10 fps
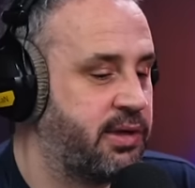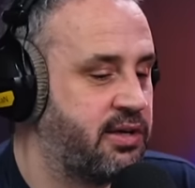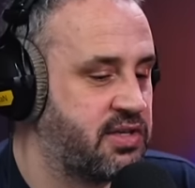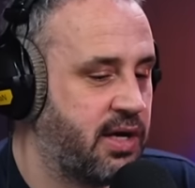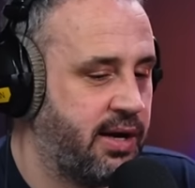
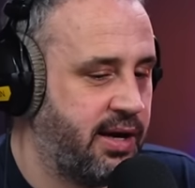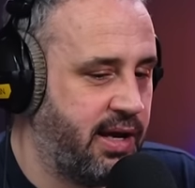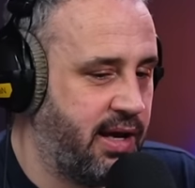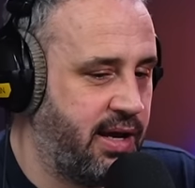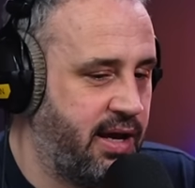Because
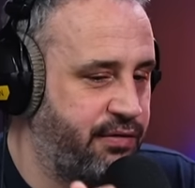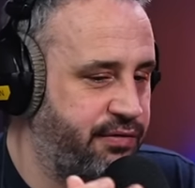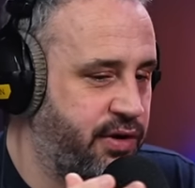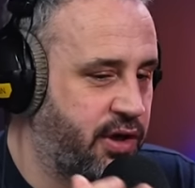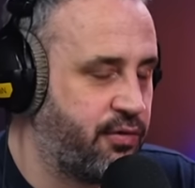
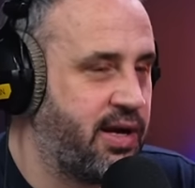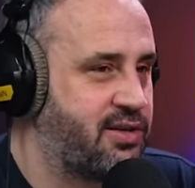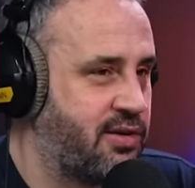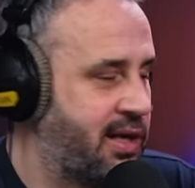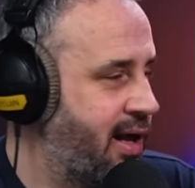if your
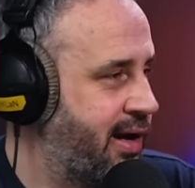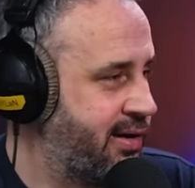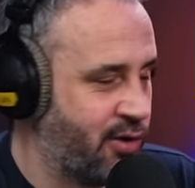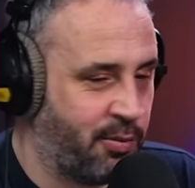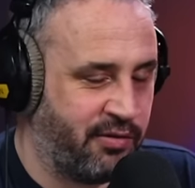career's on the line
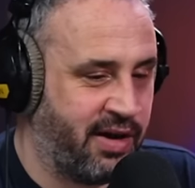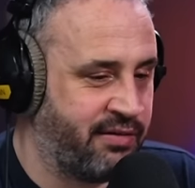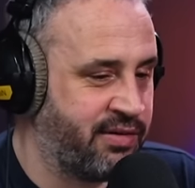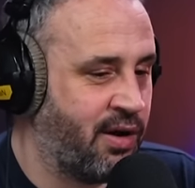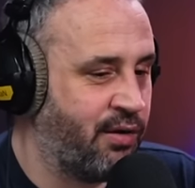and you're
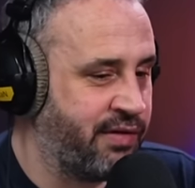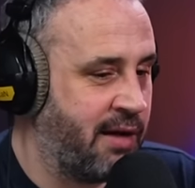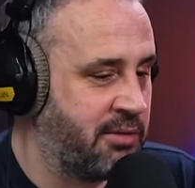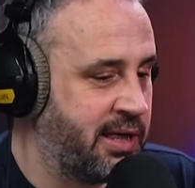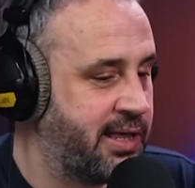providing for the whole
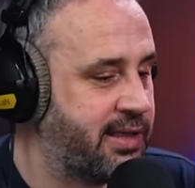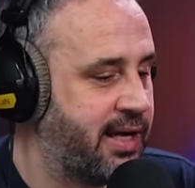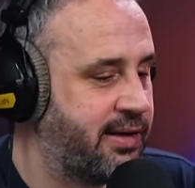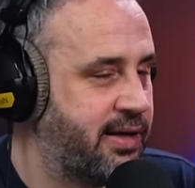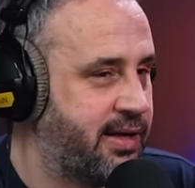family,
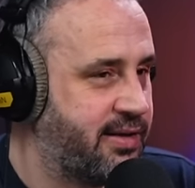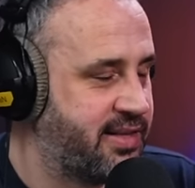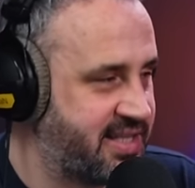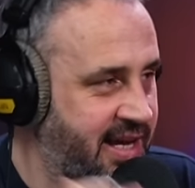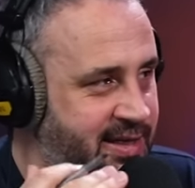then
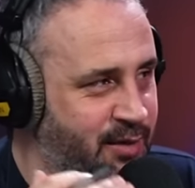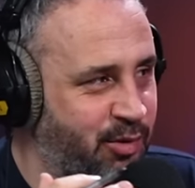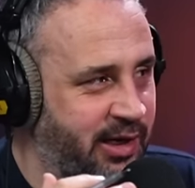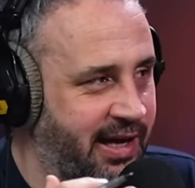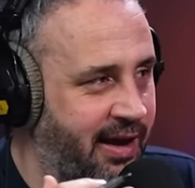the stakes are
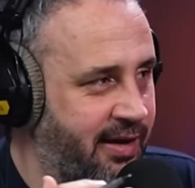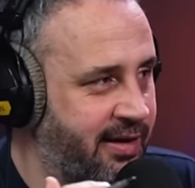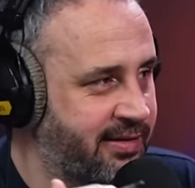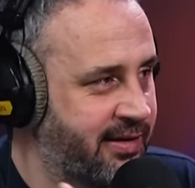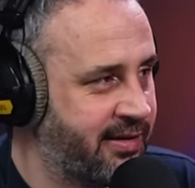pretty high,
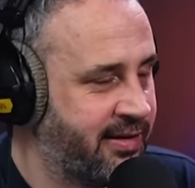aren't they?